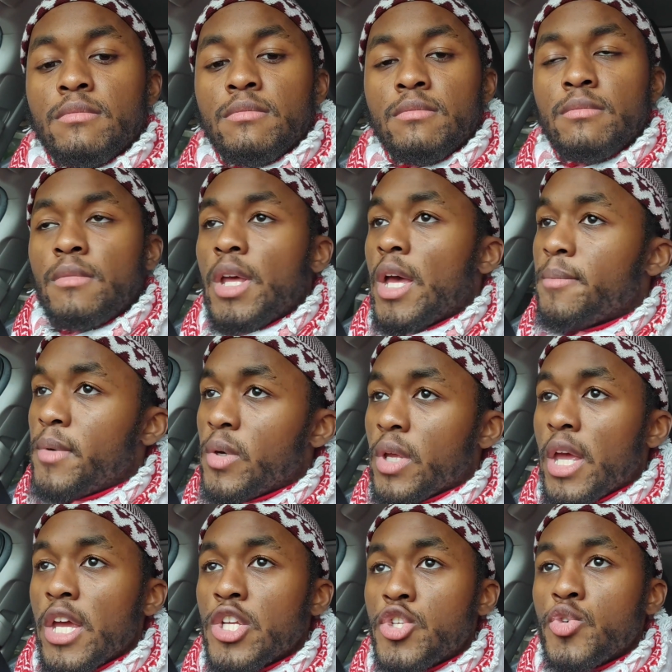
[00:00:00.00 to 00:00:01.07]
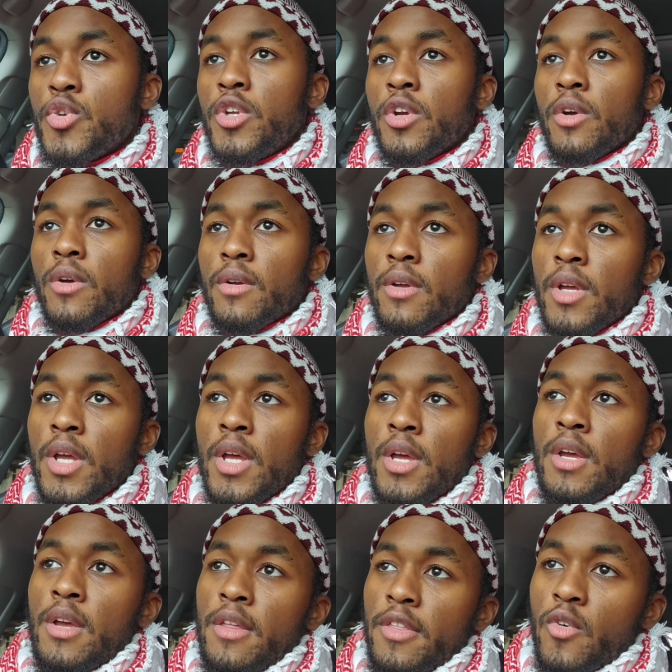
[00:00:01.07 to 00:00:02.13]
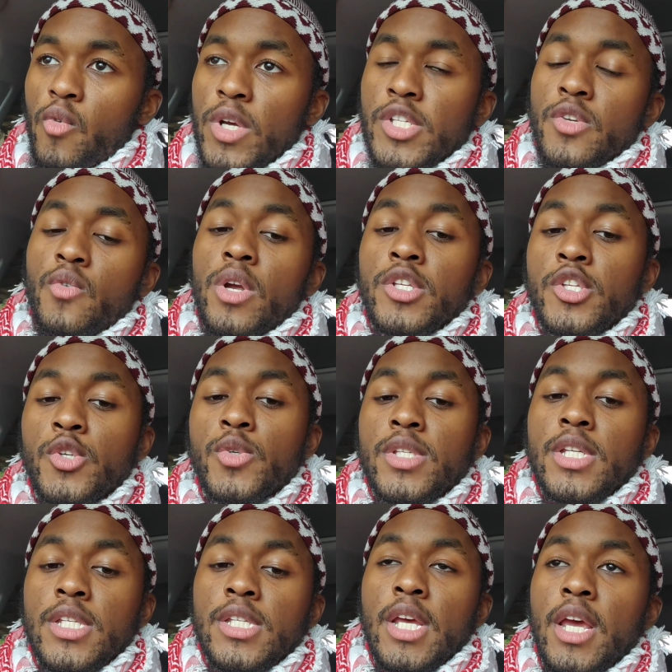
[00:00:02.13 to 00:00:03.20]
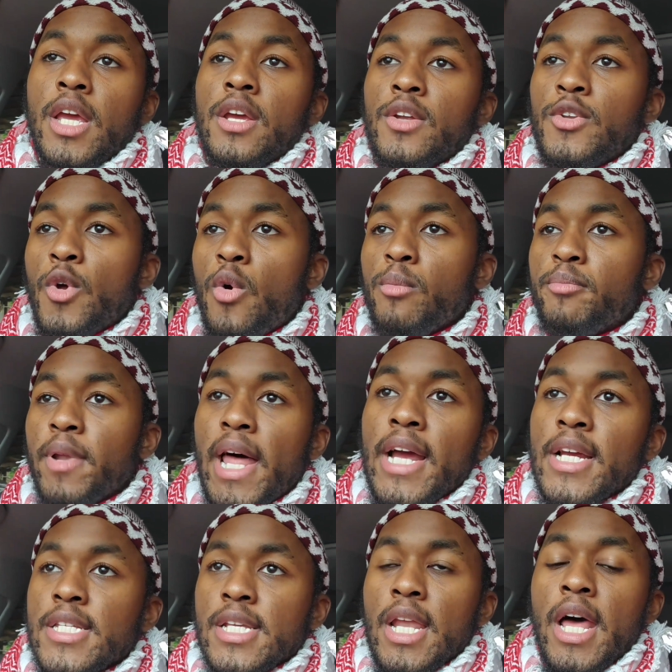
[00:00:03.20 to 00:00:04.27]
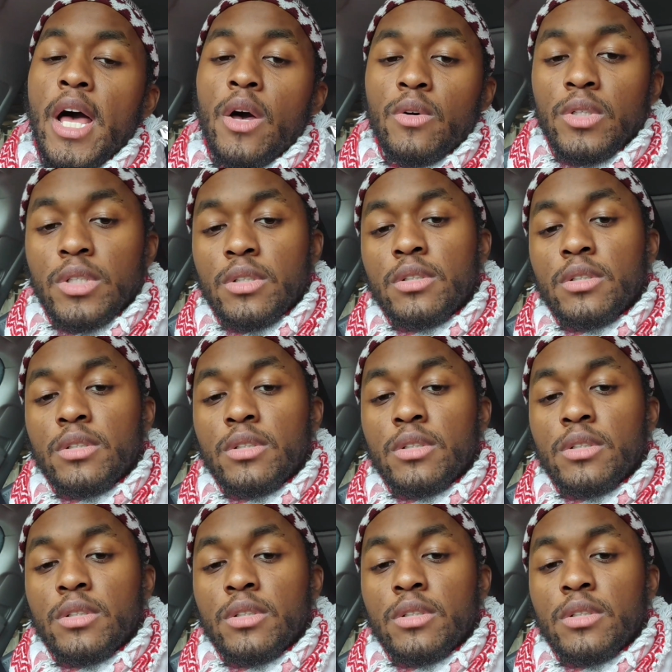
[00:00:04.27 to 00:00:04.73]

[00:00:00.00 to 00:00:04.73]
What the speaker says: MLK Jr., the restaurants used to say, no blacks allowed.